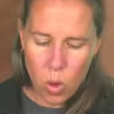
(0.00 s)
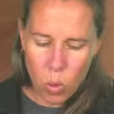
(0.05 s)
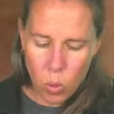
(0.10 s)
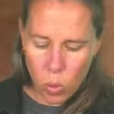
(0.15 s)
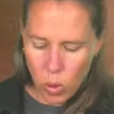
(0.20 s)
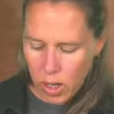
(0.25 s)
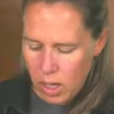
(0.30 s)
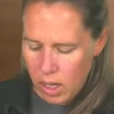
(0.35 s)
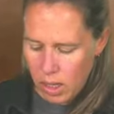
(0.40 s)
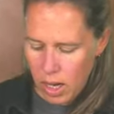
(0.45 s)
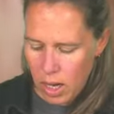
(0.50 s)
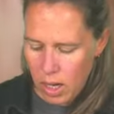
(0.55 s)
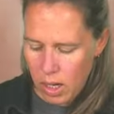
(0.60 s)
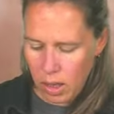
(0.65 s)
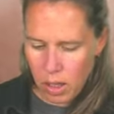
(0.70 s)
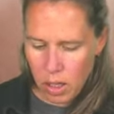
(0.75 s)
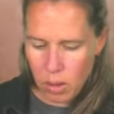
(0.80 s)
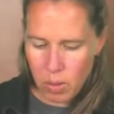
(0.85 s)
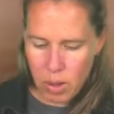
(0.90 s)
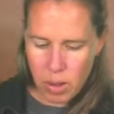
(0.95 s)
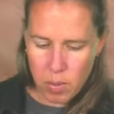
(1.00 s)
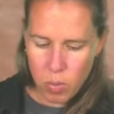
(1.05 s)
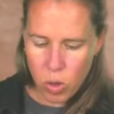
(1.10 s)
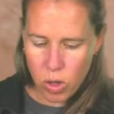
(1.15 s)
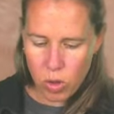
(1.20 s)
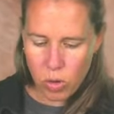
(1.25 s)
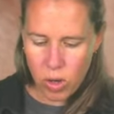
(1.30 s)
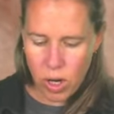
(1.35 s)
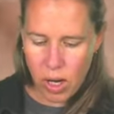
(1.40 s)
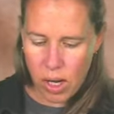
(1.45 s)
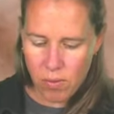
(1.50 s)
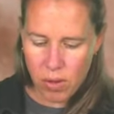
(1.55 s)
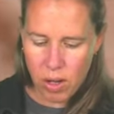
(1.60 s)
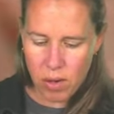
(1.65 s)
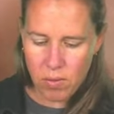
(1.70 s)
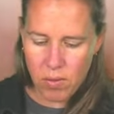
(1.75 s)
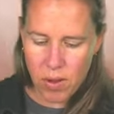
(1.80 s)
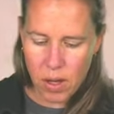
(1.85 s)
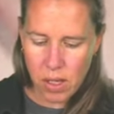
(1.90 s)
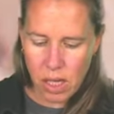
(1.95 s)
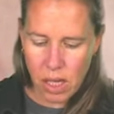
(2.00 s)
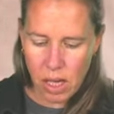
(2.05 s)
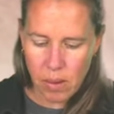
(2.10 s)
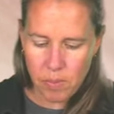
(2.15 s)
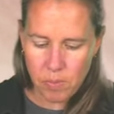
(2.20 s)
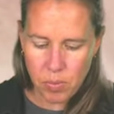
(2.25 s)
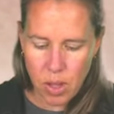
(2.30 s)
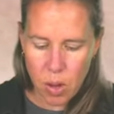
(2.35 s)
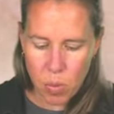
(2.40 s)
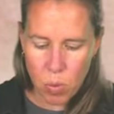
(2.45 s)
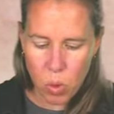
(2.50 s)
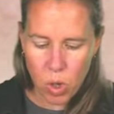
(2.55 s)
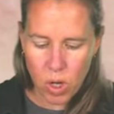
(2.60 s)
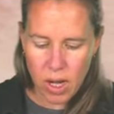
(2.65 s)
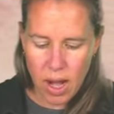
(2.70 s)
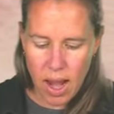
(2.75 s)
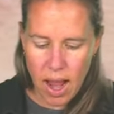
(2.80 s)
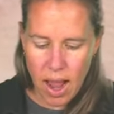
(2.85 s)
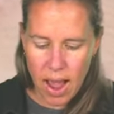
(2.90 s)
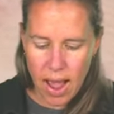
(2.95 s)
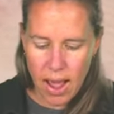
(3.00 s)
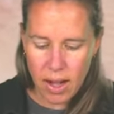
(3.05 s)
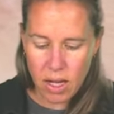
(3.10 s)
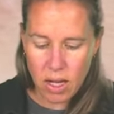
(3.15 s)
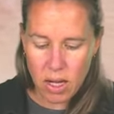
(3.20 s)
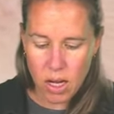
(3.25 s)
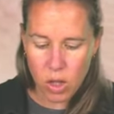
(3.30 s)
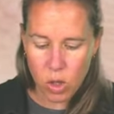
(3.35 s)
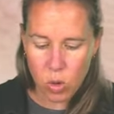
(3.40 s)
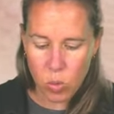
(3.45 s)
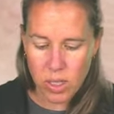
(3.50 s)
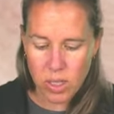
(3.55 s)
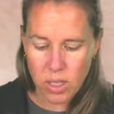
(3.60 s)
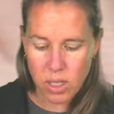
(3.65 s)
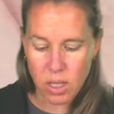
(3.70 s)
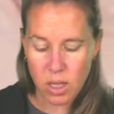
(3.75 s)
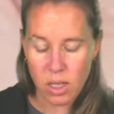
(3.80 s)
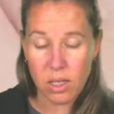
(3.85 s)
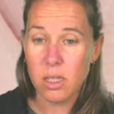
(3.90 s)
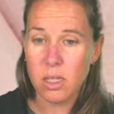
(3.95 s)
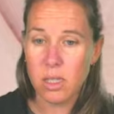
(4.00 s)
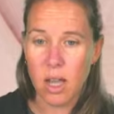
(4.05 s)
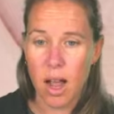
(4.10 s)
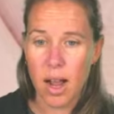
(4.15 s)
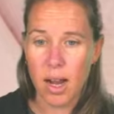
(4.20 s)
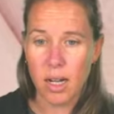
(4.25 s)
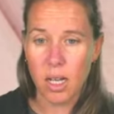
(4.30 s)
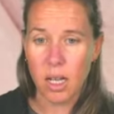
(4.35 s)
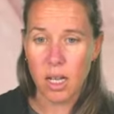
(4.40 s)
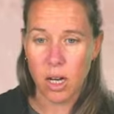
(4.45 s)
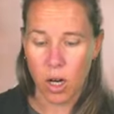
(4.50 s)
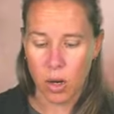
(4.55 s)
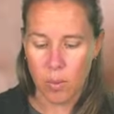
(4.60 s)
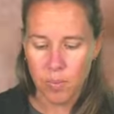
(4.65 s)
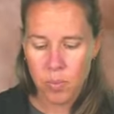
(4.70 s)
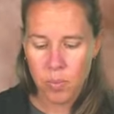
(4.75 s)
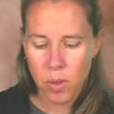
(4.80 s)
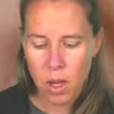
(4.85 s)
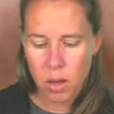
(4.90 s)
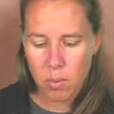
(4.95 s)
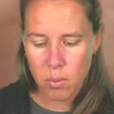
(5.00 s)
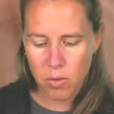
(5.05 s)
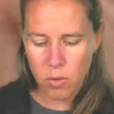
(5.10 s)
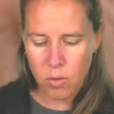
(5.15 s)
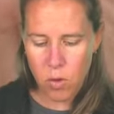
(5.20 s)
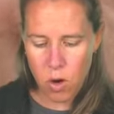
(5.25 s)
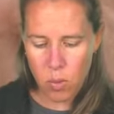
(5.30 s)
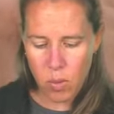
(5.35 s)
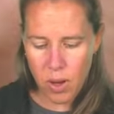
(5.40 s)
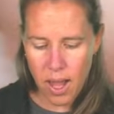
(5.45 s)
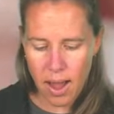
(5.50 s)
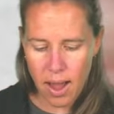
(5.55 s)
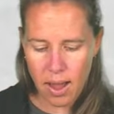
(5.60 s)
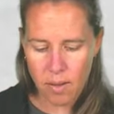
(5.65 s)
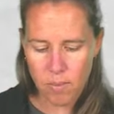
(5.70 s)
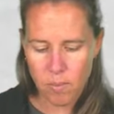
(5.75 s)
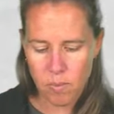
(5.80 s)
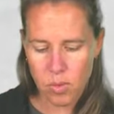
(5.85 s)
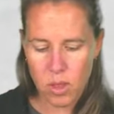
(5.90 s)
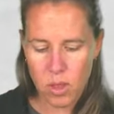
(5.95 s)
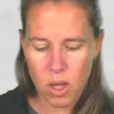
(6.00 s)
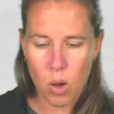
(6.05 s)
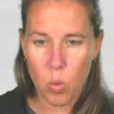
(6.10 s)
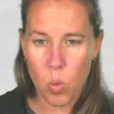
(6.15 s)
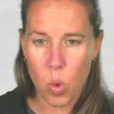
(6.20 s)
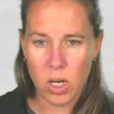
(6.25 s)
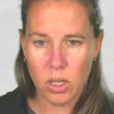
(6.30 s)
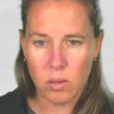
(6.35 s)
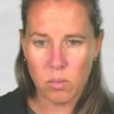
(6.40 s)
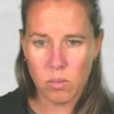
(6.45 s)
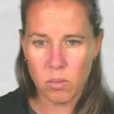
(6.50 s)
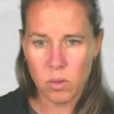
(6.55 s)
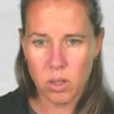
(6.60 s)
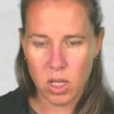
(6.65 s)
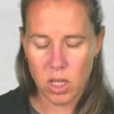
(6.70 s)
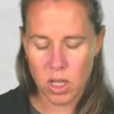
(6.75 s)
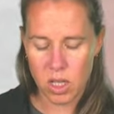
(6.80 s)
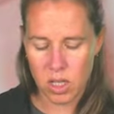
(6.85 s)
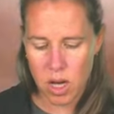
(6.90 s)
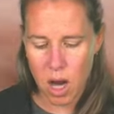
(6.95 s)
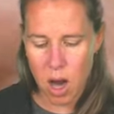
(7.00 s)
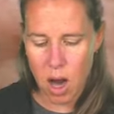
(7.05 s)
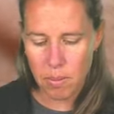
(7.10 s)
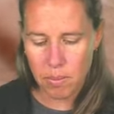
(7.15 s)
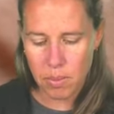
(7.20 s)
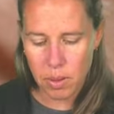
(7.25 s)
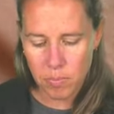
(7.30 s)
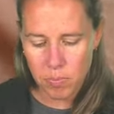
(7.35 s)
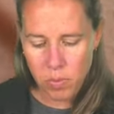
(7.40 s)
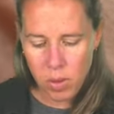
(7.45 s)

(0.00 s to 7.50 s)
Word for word: We're going to get a little bit more creative and funky, and we're going to add another one to the side here before we add that one to the top.